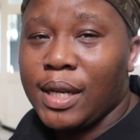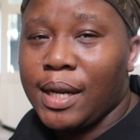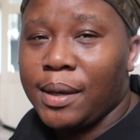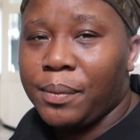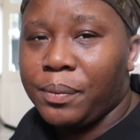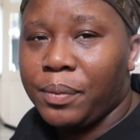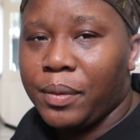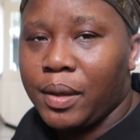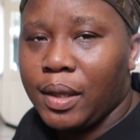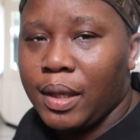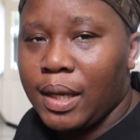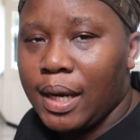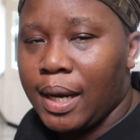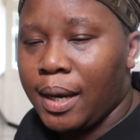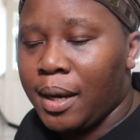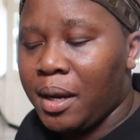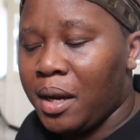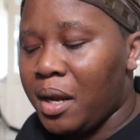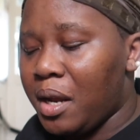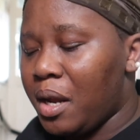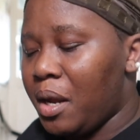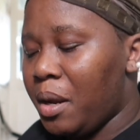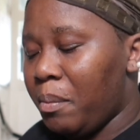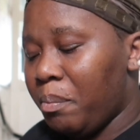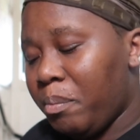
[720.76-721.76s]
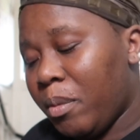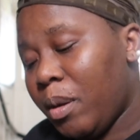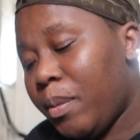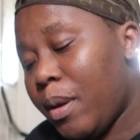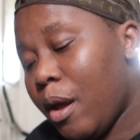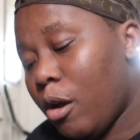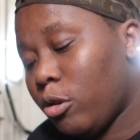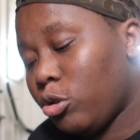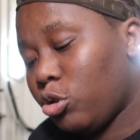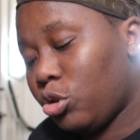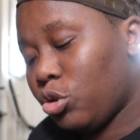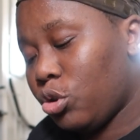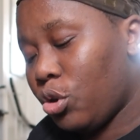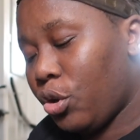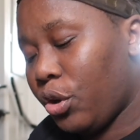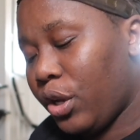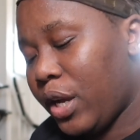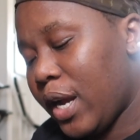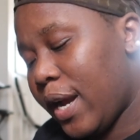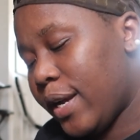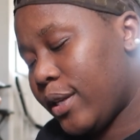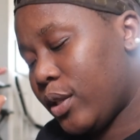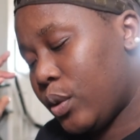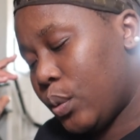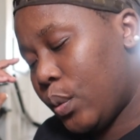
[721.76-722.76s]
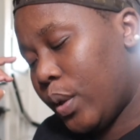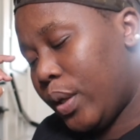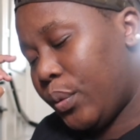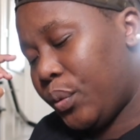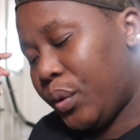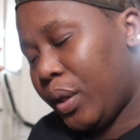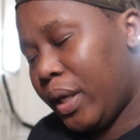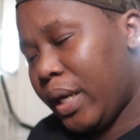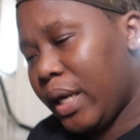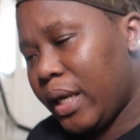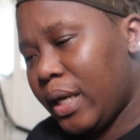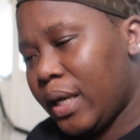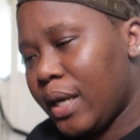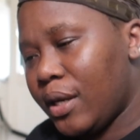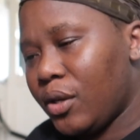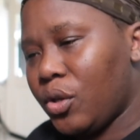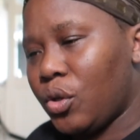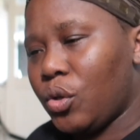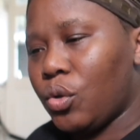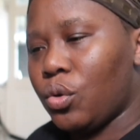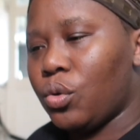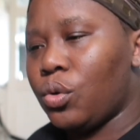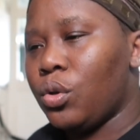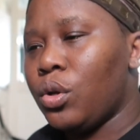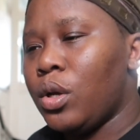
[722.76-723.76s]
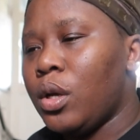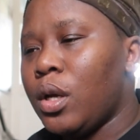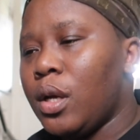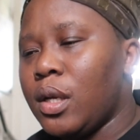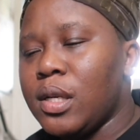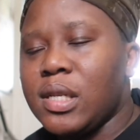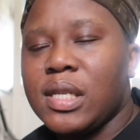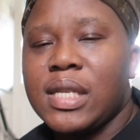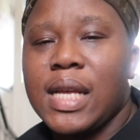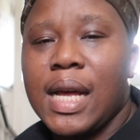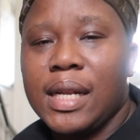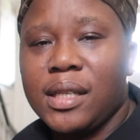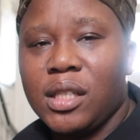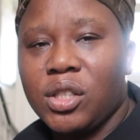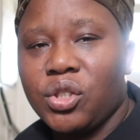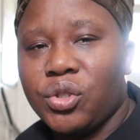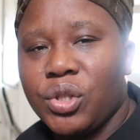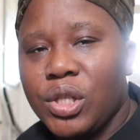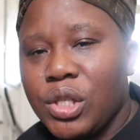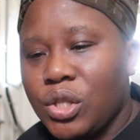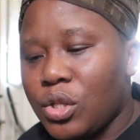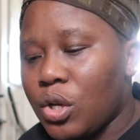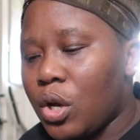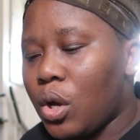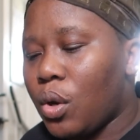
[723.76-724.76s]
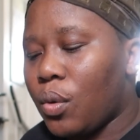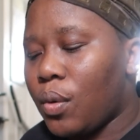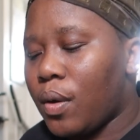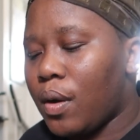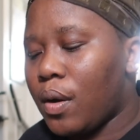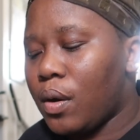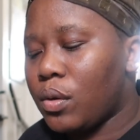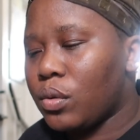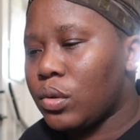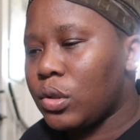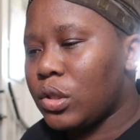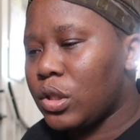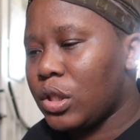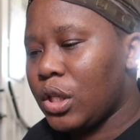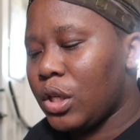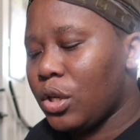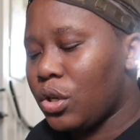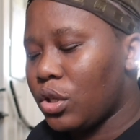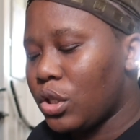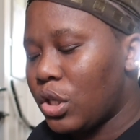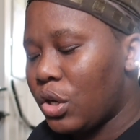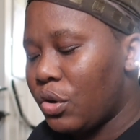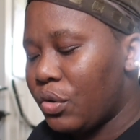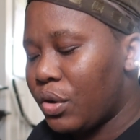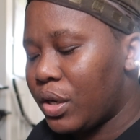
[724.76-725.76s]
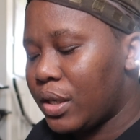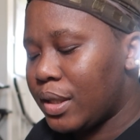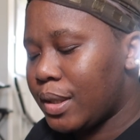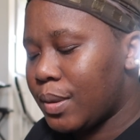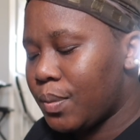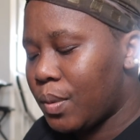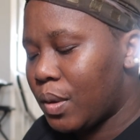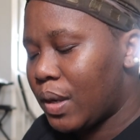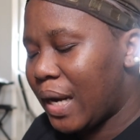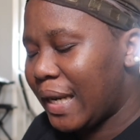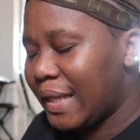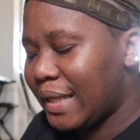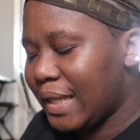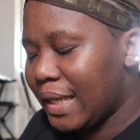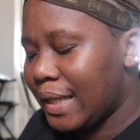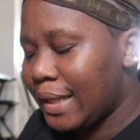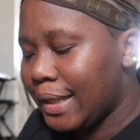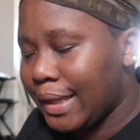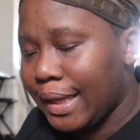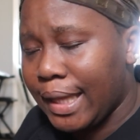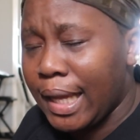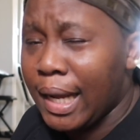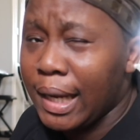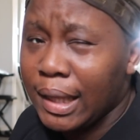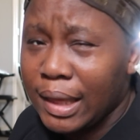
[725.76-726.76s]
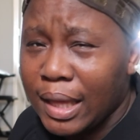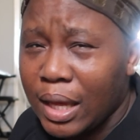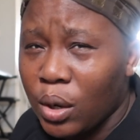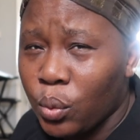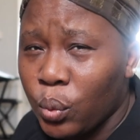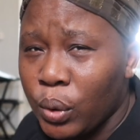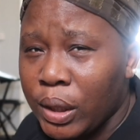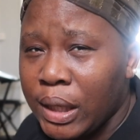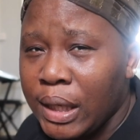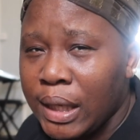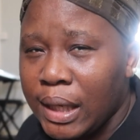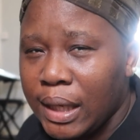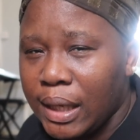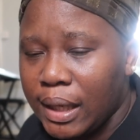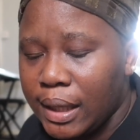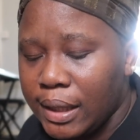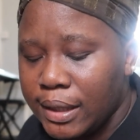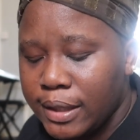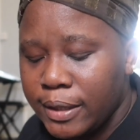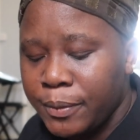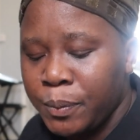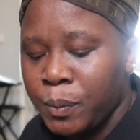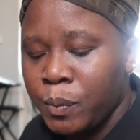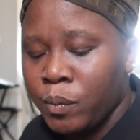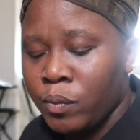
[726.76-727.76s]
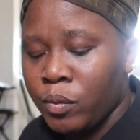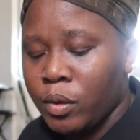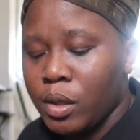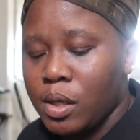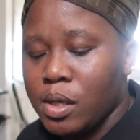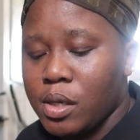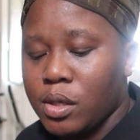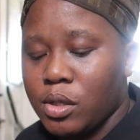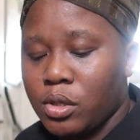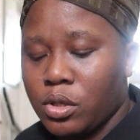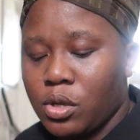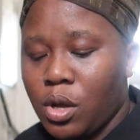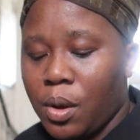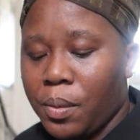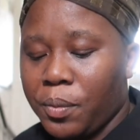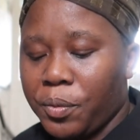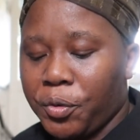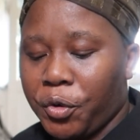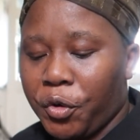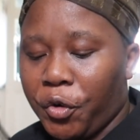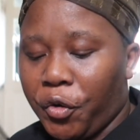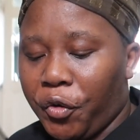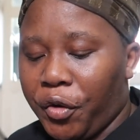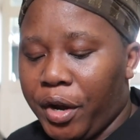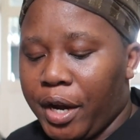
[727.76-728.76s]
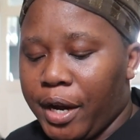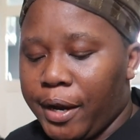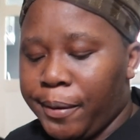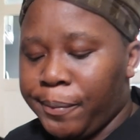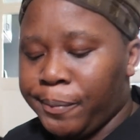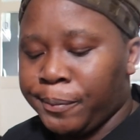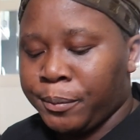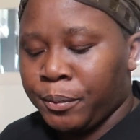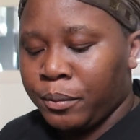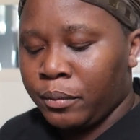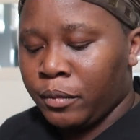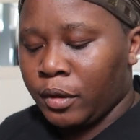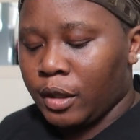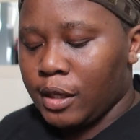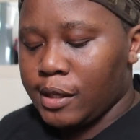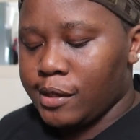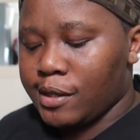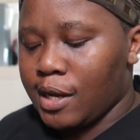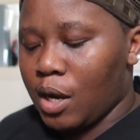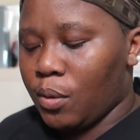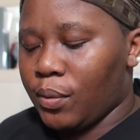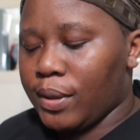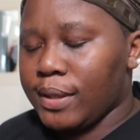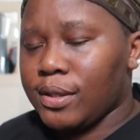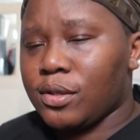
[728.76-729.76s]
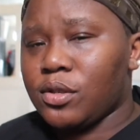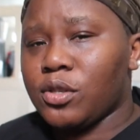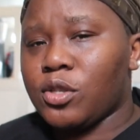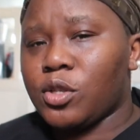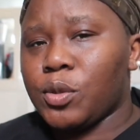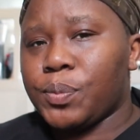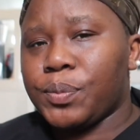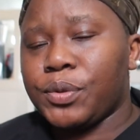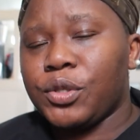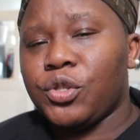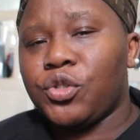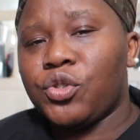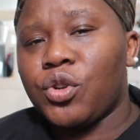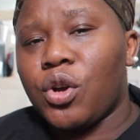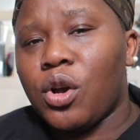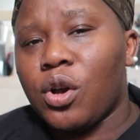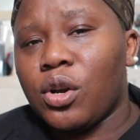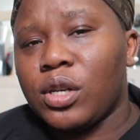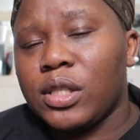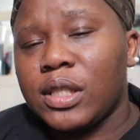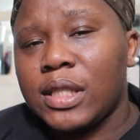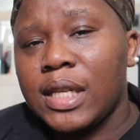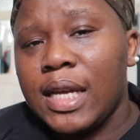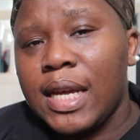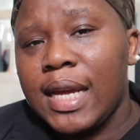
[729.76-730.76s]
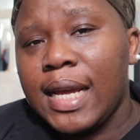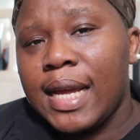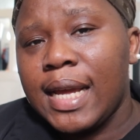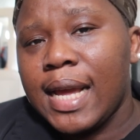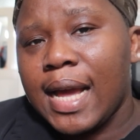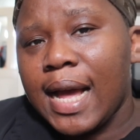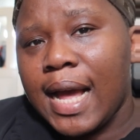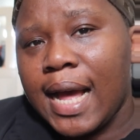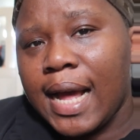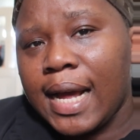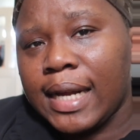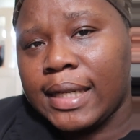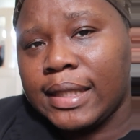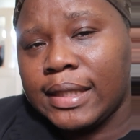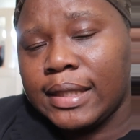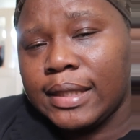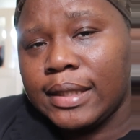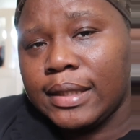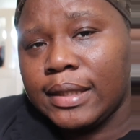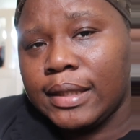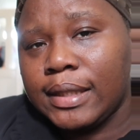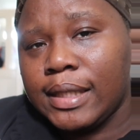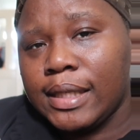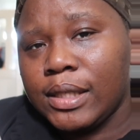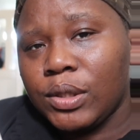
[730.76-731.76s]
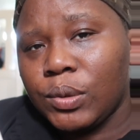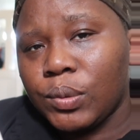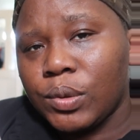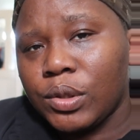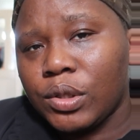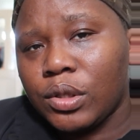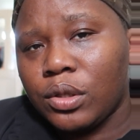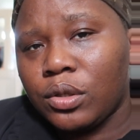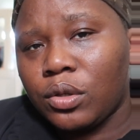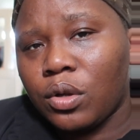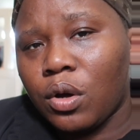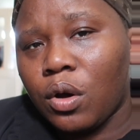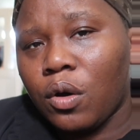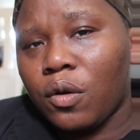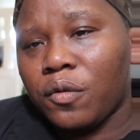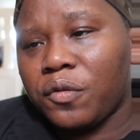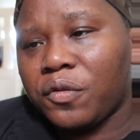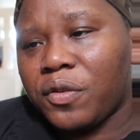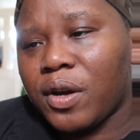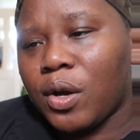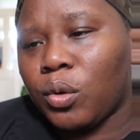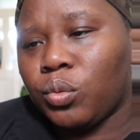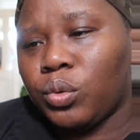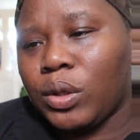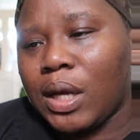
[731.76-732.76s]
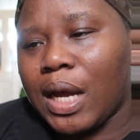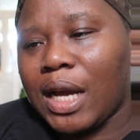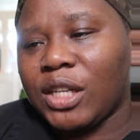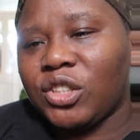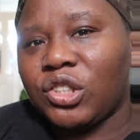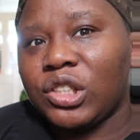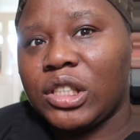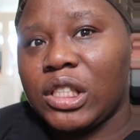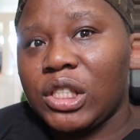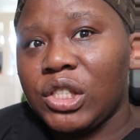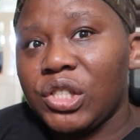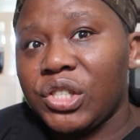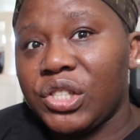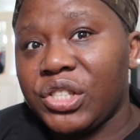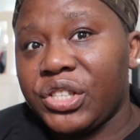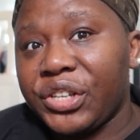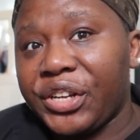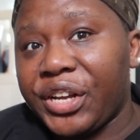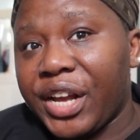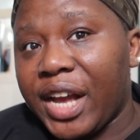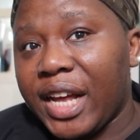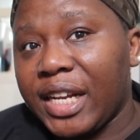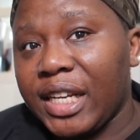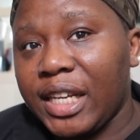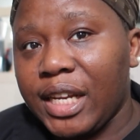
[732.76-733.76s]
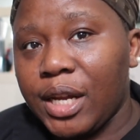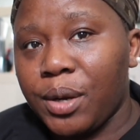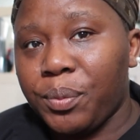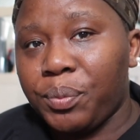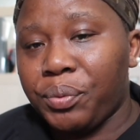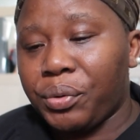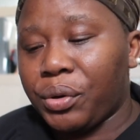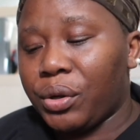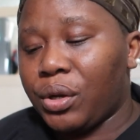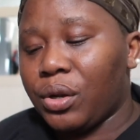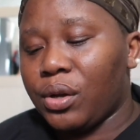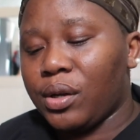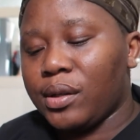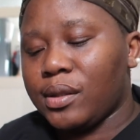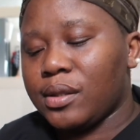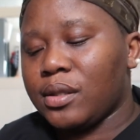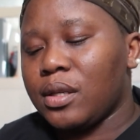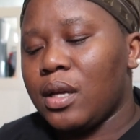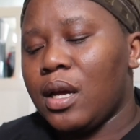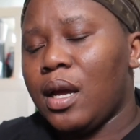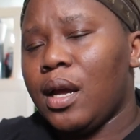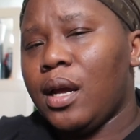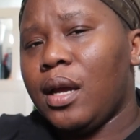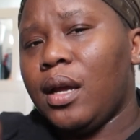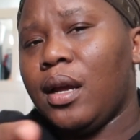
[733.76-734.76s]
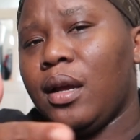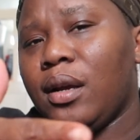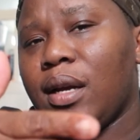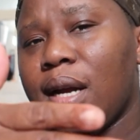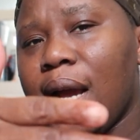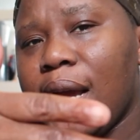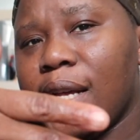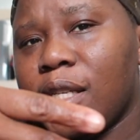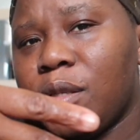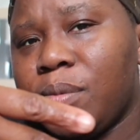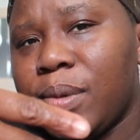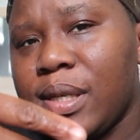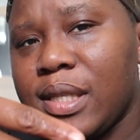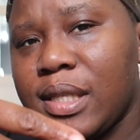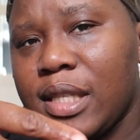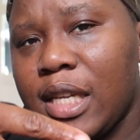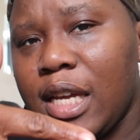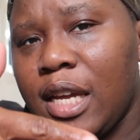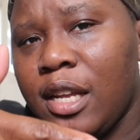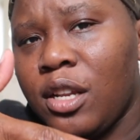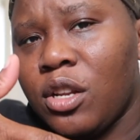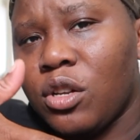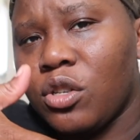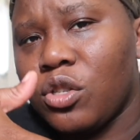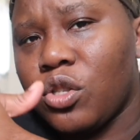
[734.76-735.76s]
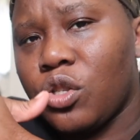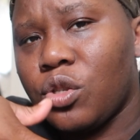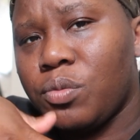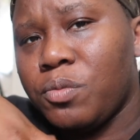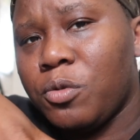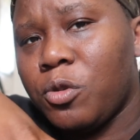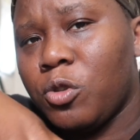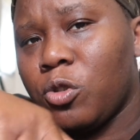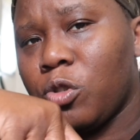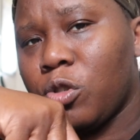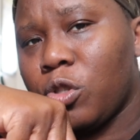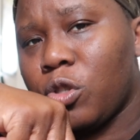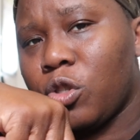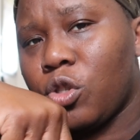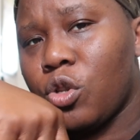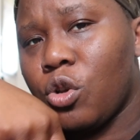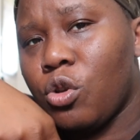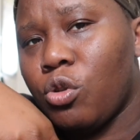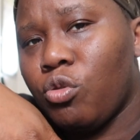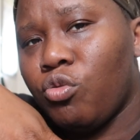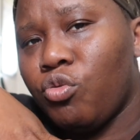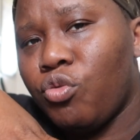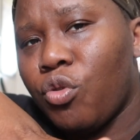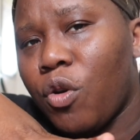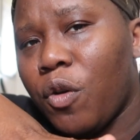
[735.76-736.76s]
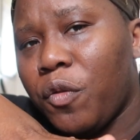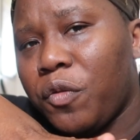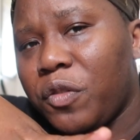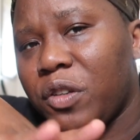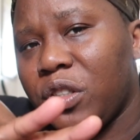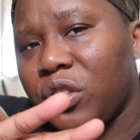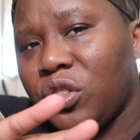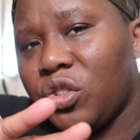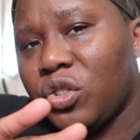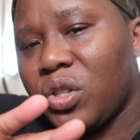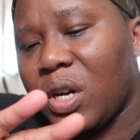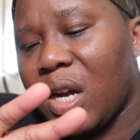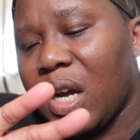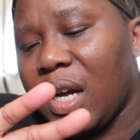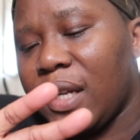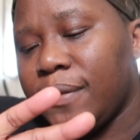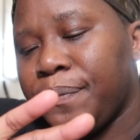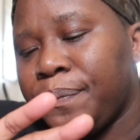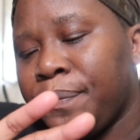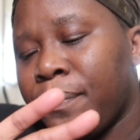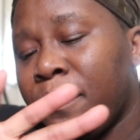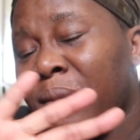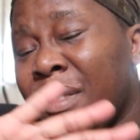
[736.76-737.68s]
them there. Maybe I'll show you guys when we get there. You know, sanitary towels, deodorants. But I didn't think that we need some cream. So I went to Superdrugs and this was on offer. We actually used the Garnier products. You guys, my skin has snow, so rough and dry.